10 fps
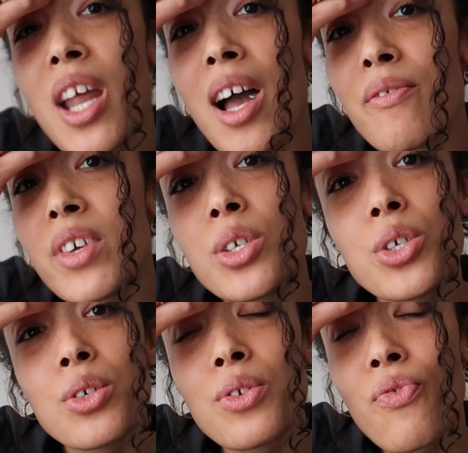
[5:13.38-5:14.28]
have
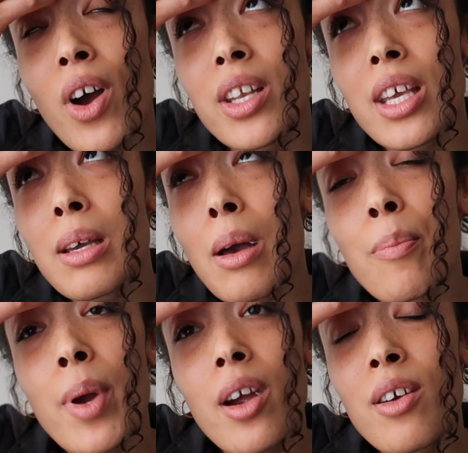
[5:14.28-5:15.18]
issues finding a
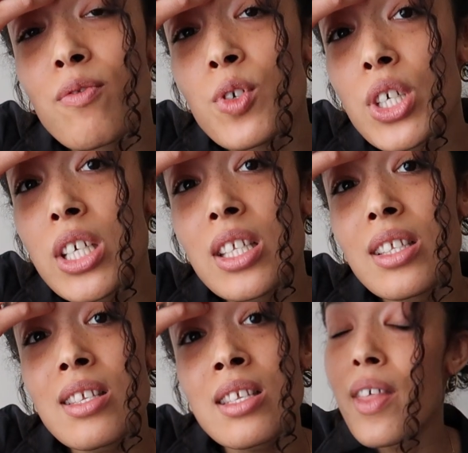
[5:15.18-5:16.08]
pair of
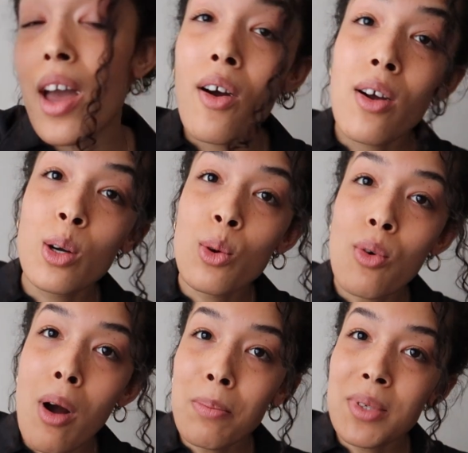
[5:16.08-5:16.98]
jeans that aren't
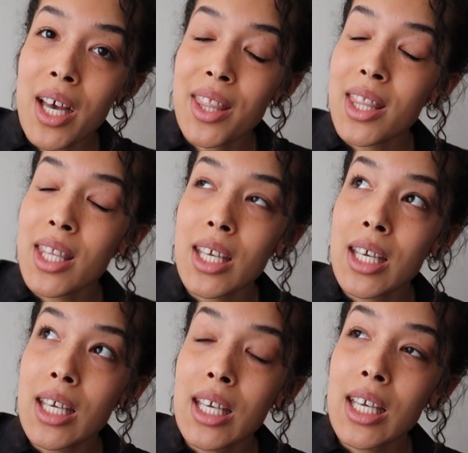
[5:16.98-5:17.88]
cropped at
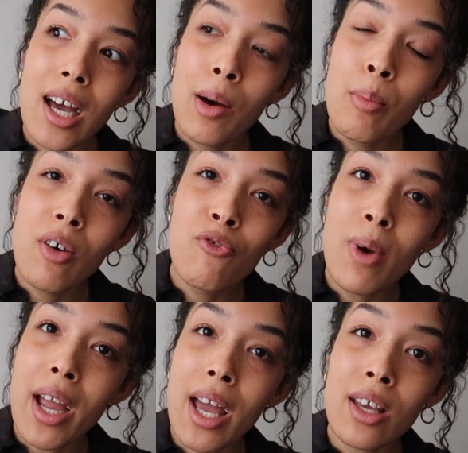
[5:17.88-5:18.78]
the above
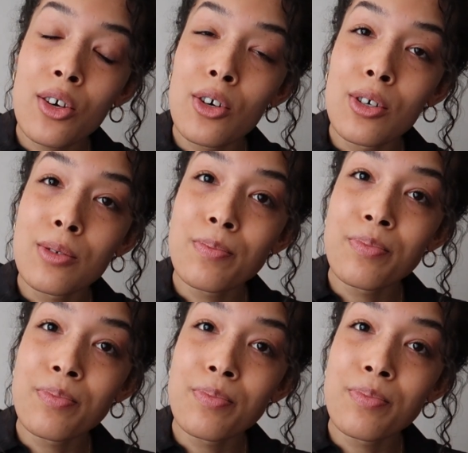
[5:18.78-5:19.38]
my ankle.